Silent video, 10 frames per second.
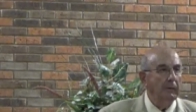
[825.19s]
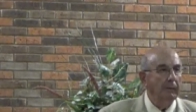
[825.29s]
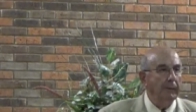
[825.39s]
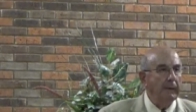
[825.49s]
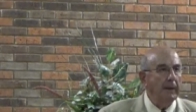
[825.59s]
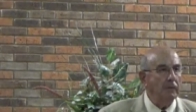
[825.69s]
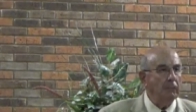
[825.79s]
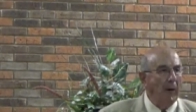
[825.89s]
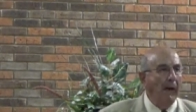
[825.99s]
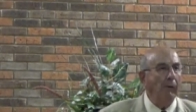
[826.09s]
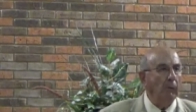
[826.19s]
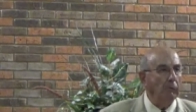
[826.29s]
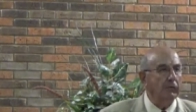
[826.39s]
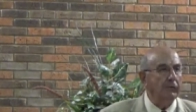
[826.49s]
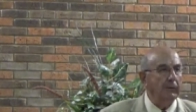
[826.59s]
that he has power
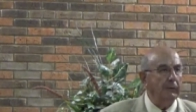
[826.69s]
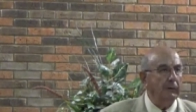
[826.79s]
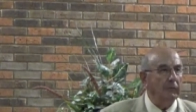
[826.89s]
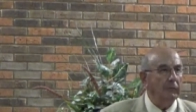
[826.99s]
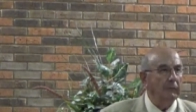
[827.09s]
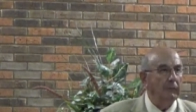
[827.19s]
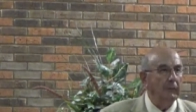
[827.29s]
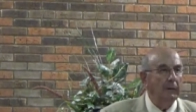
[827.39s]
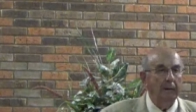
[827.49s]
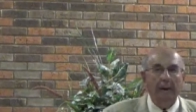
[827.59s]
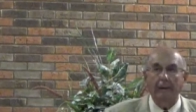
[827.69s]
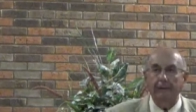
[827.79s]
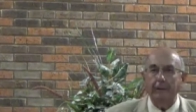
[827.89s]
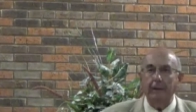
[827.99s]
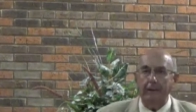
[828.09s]
over sickness. Now,
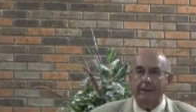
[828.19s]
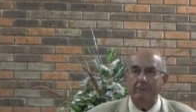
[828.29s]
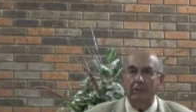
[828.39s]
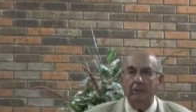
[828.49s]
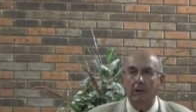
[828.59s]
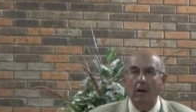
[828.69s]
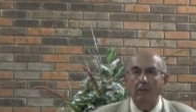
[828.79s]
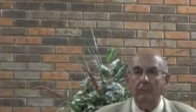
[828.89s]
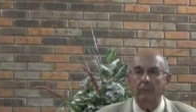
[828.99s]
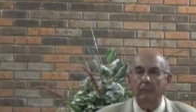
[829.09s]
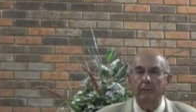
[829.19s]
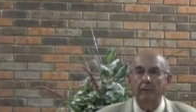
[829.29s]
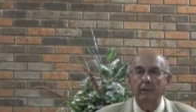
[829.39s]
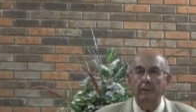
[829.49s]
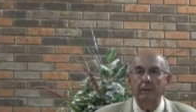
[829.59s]
the dilemma comes
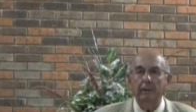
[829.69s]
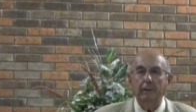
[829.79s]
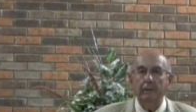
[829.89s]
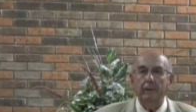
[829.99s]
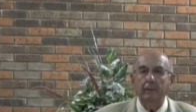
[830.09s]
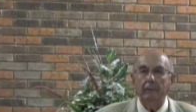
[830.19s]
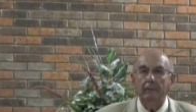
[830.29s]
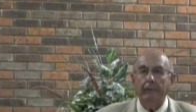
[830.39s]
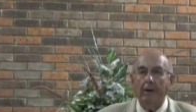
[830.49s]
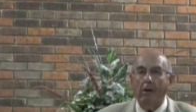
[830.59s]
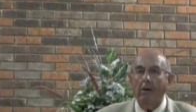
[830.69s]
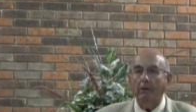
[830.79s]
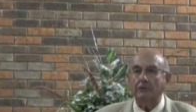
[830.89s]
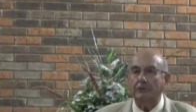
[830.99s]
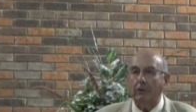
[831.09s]
there
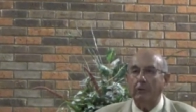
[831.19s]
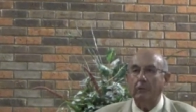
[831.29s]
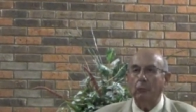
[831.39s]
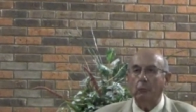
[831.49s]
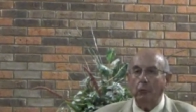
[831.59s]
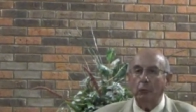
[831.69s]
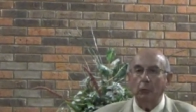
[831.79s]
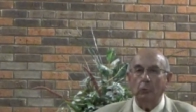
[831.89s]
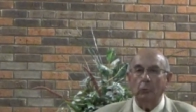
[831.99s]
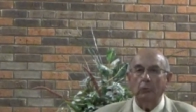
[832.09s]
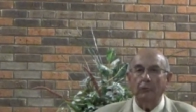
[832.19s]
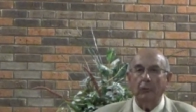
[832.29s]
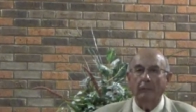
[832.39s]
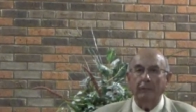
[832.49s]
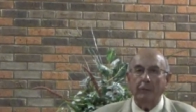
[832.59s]
are certain rules
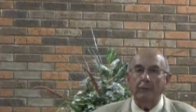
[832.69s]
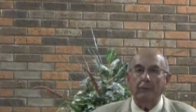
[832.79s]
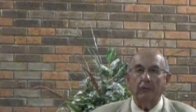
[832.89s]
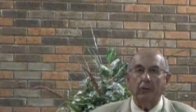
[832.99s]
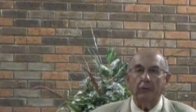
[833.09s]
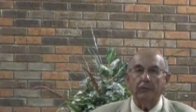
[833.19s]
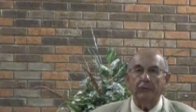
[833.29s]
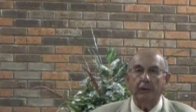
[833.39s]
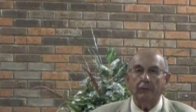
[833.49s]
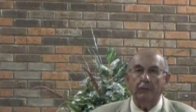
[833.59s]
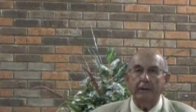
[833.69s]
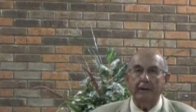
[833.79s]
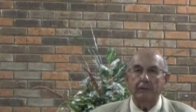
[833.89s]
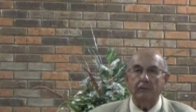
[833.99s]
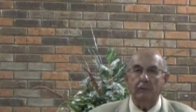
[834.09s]
of the universe and of
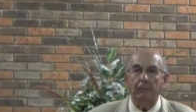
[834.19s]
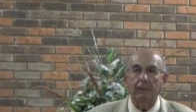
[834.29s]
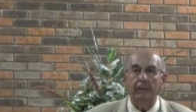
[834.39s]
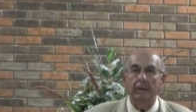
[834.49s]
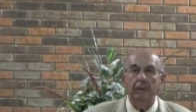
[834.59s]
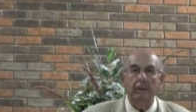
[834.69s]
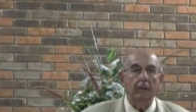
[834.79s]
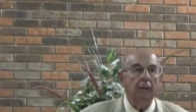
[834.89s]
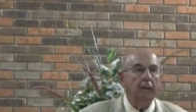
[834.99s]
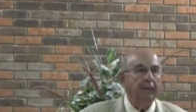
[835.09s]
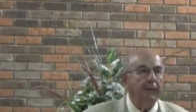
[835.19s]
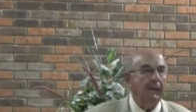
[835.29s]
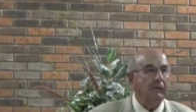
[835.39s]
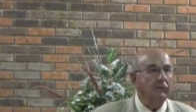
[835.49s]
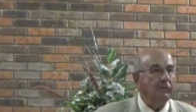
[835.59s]
creation
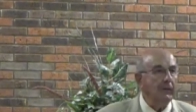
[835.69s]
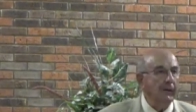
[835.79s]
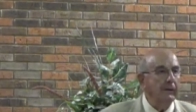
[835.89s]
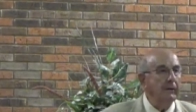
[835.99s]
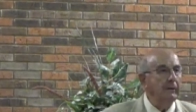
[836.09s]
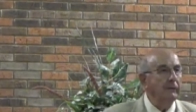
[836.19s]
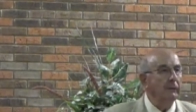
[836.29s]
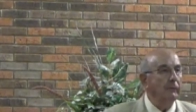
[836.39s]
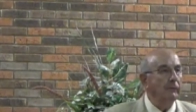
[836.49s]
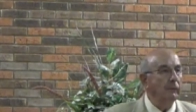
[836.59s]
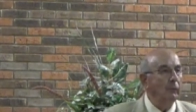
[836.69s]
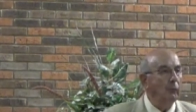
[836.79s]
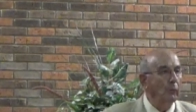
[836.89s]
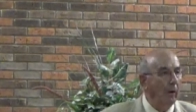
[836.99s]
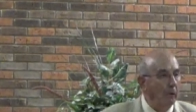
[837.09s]
that say
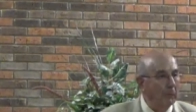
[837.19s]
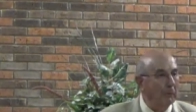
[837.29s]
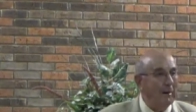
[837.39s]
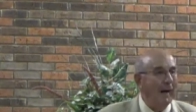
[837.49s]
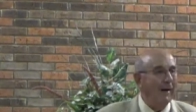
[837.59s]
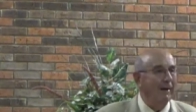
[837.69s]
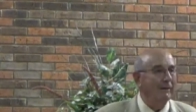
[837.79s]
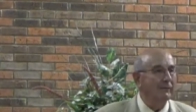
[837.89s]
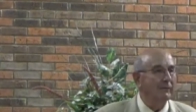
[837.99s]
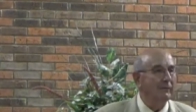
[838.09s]
we're all going to die.